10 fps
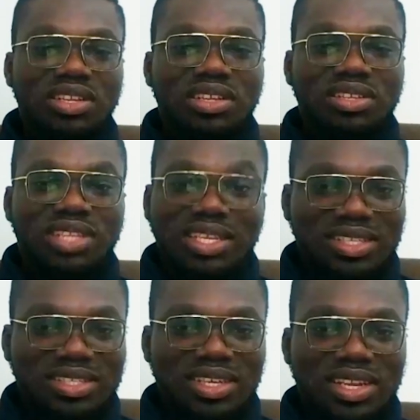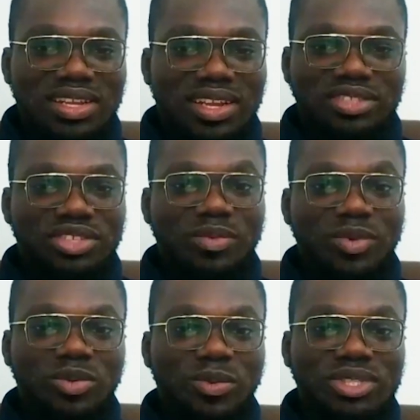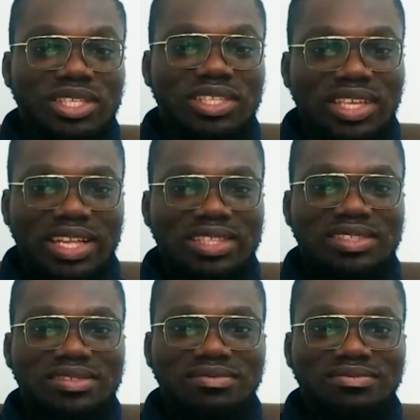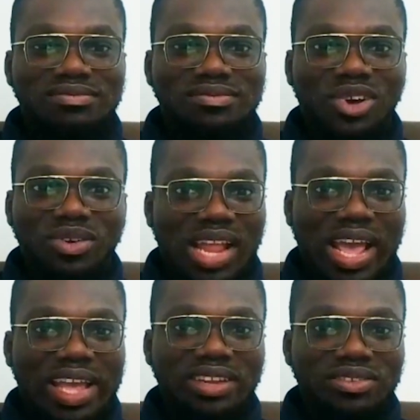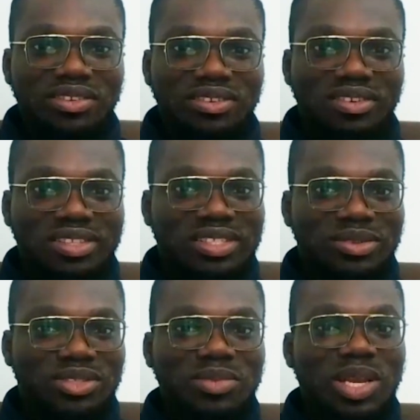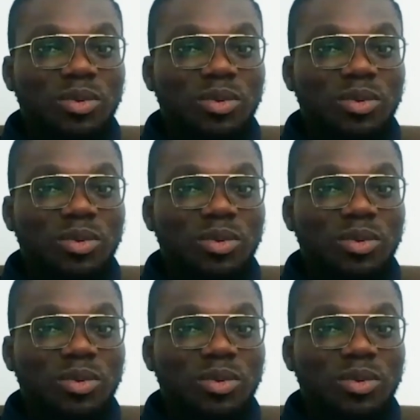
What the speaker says: Statistically, in Nigeria, most people didn't get online until sometime